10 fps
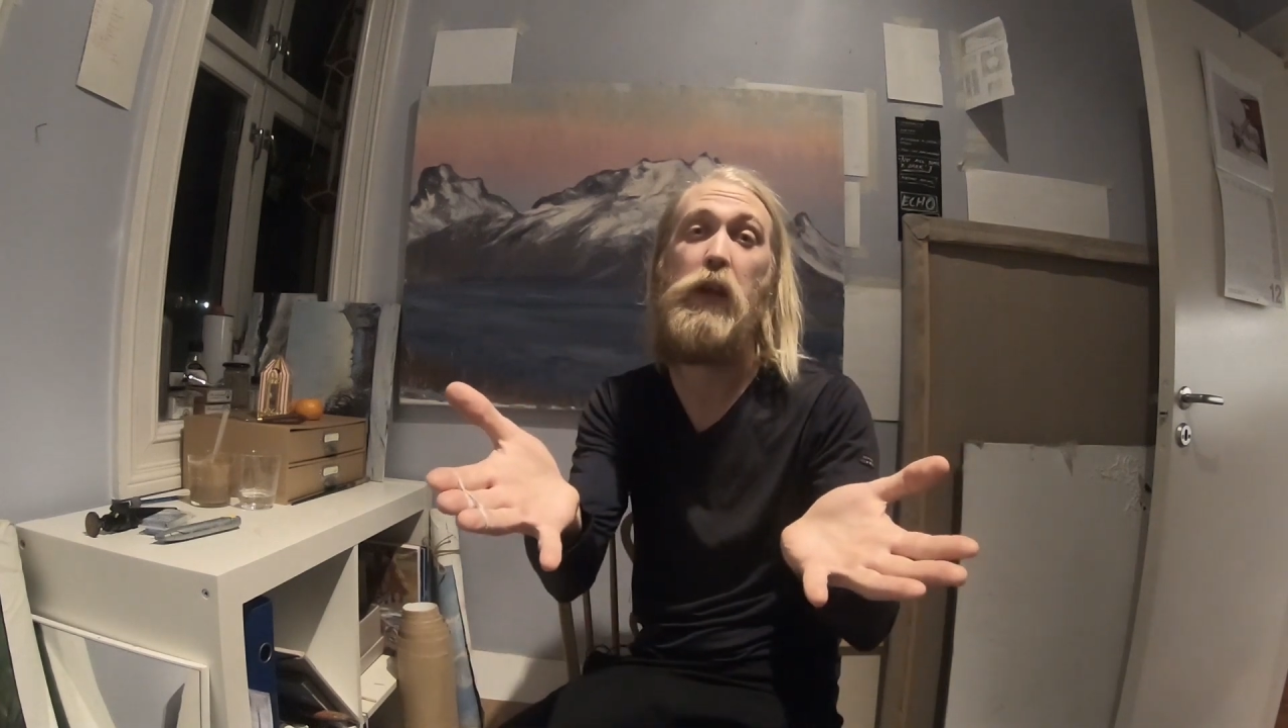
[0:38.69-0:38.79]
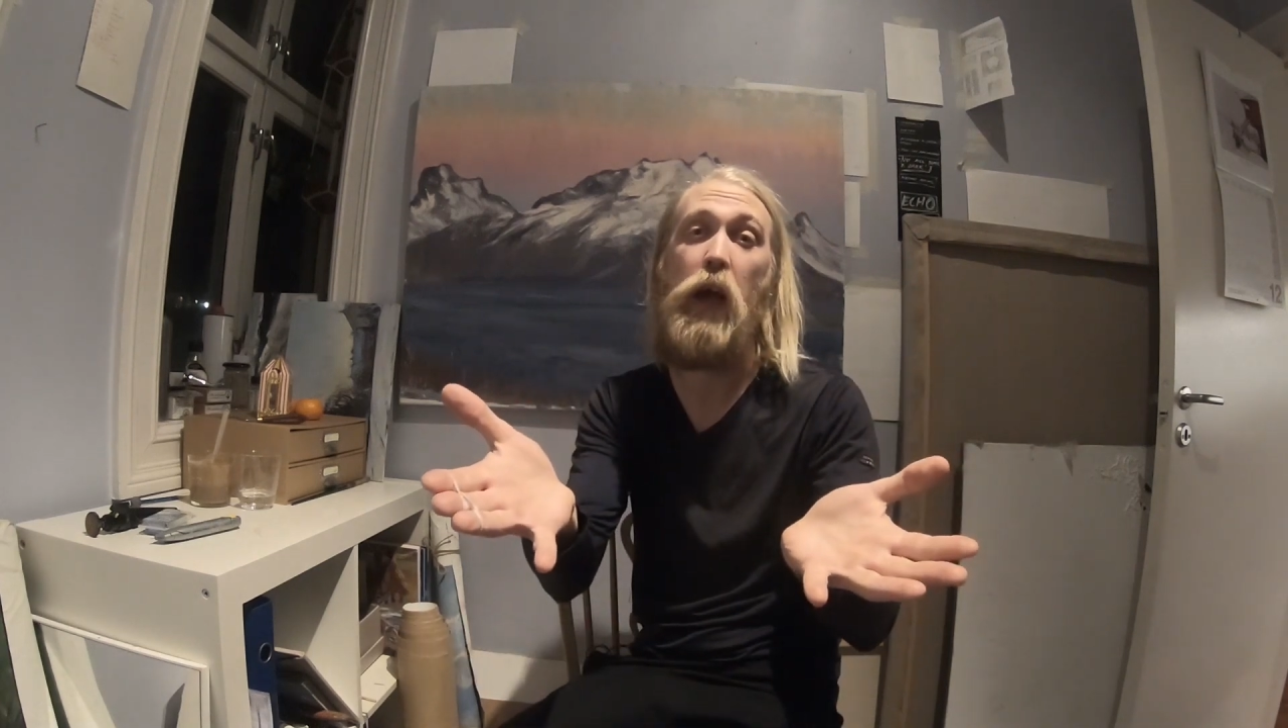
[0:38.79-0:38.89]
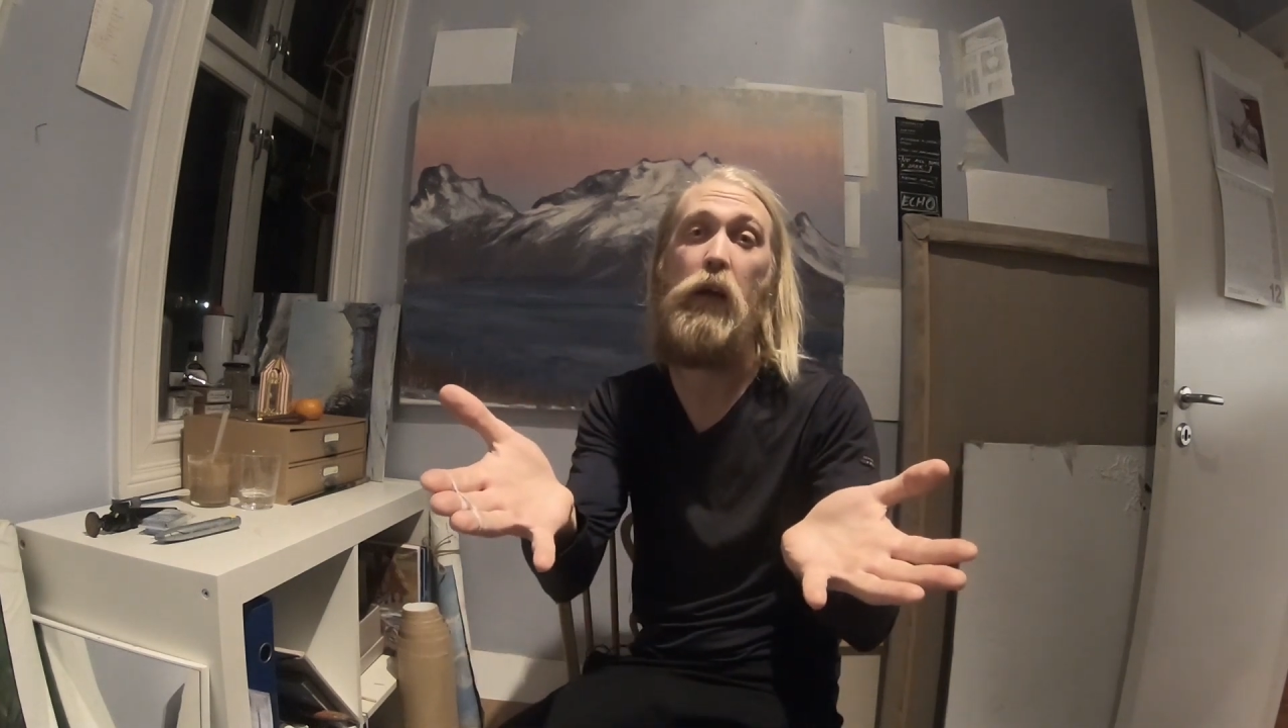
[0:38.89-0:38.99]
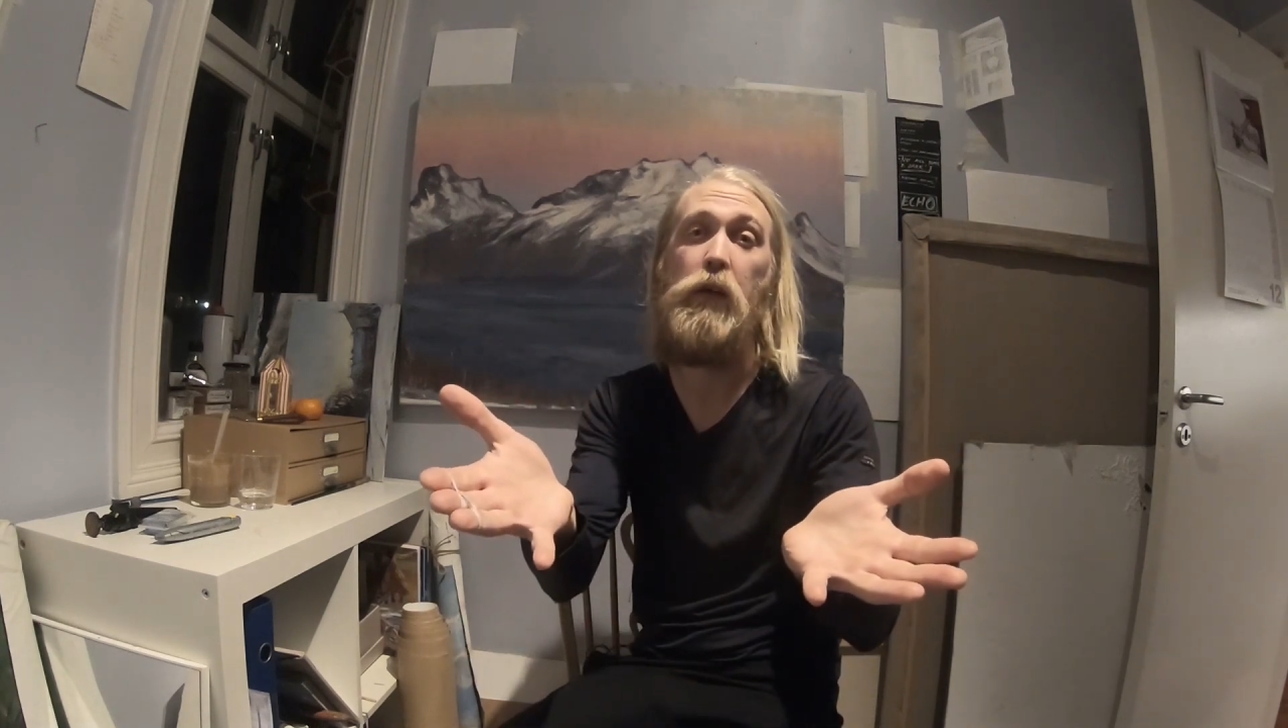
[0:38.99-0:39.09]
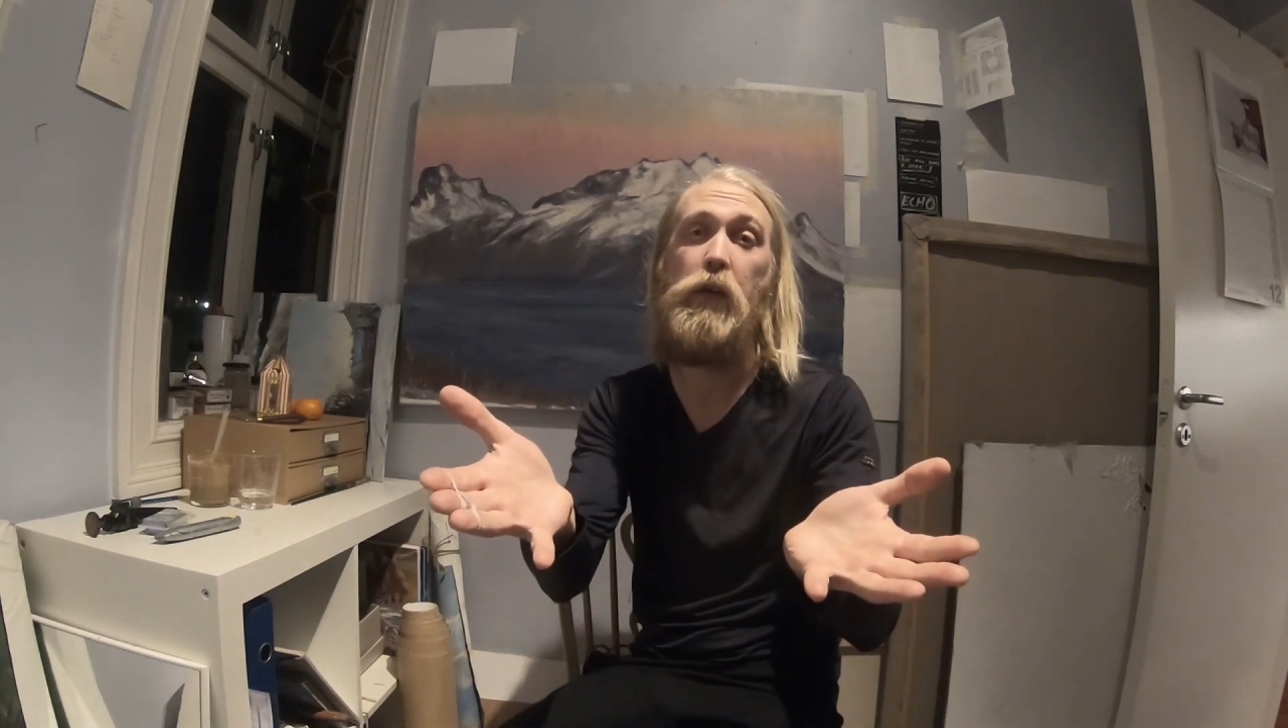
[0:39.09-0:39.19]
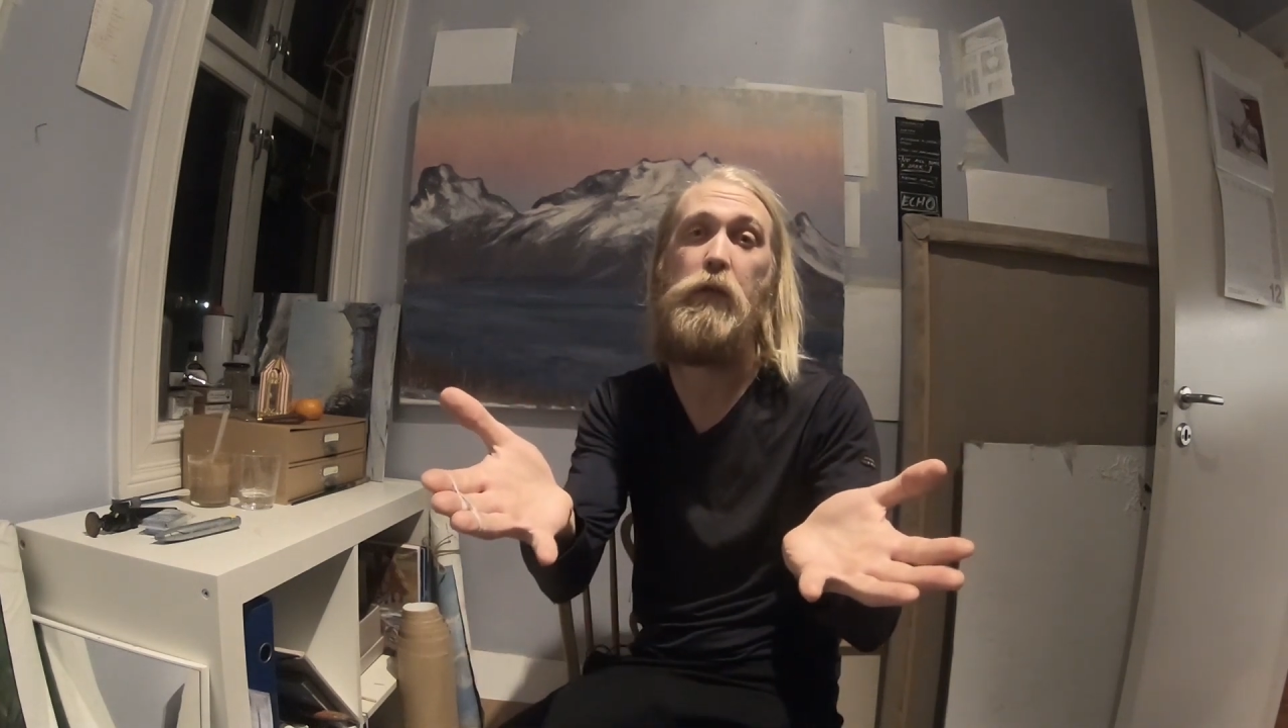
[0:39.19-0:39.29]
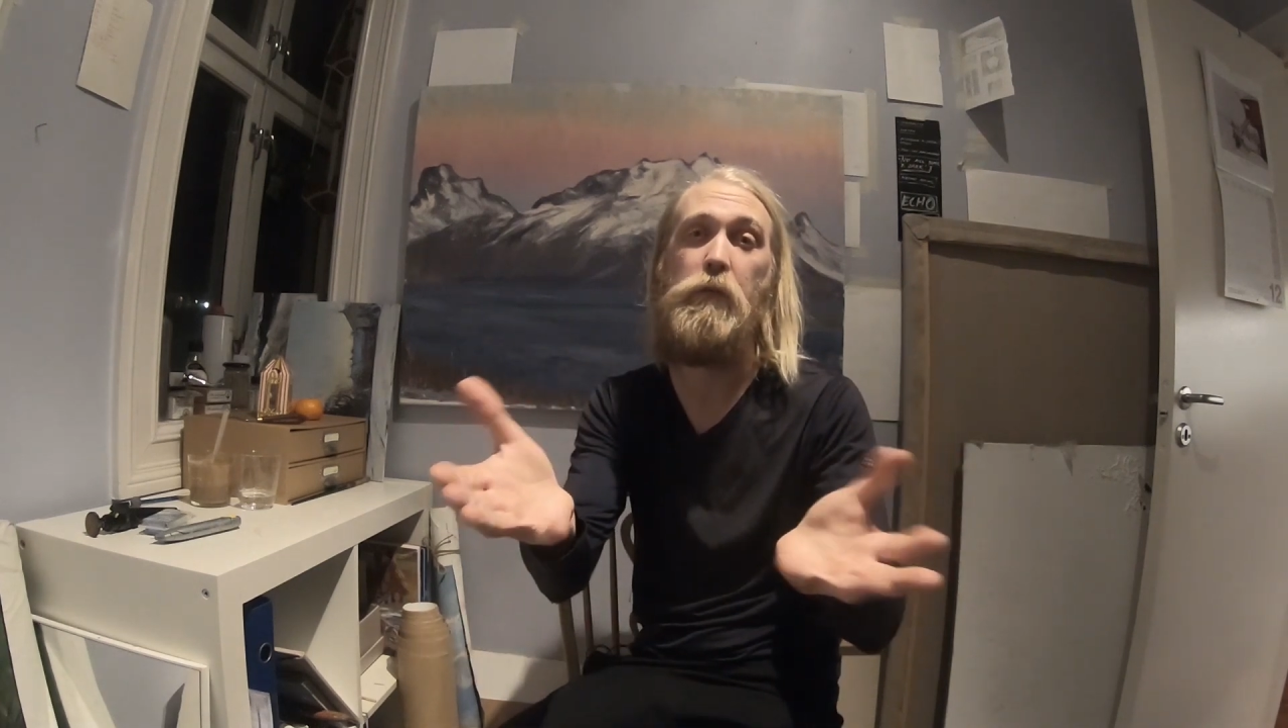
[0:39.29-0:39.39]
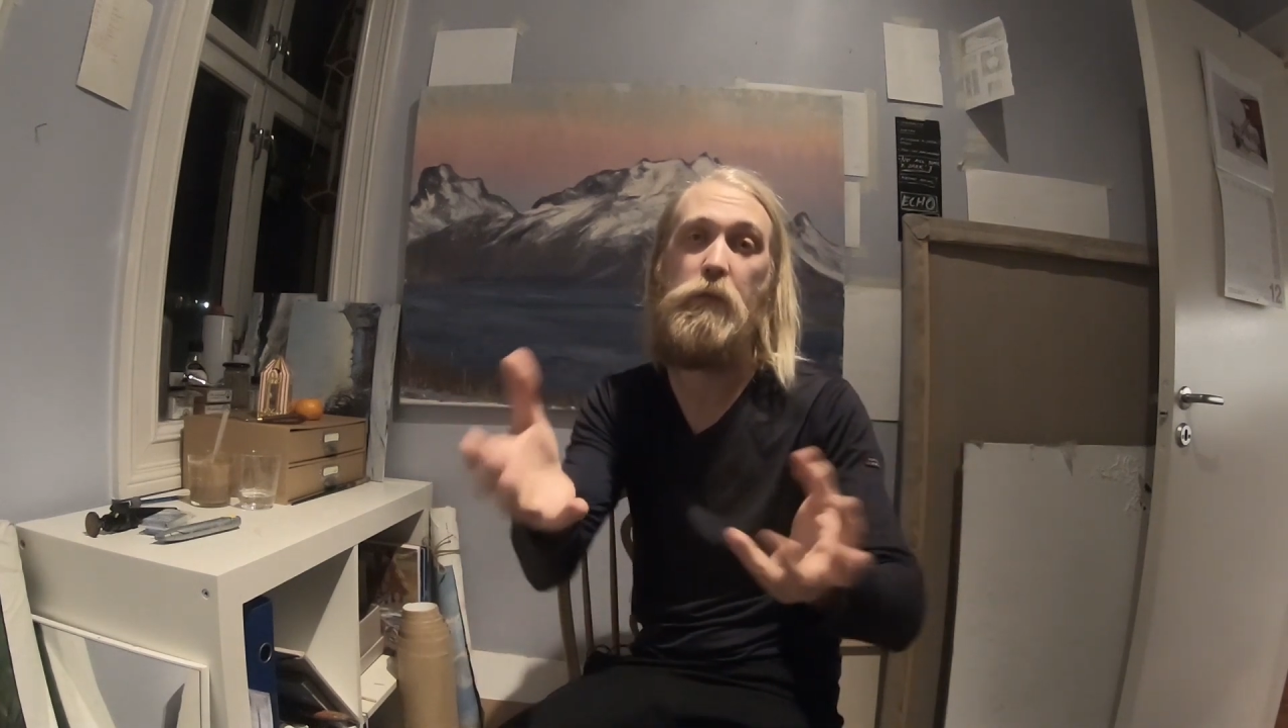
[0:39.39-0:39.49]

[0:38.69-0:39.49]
calendar.